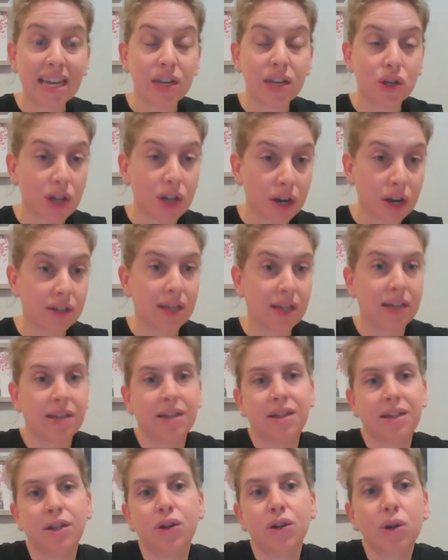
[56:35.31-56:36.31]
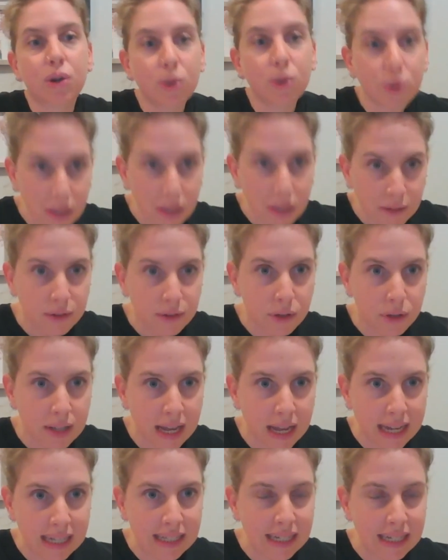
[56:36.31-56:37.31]
a shared and inclusive
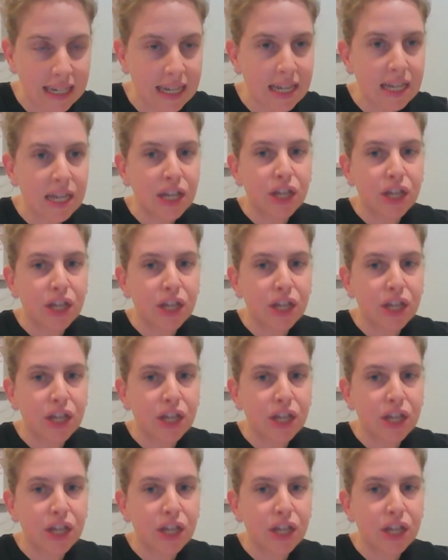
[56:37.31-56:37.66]
society,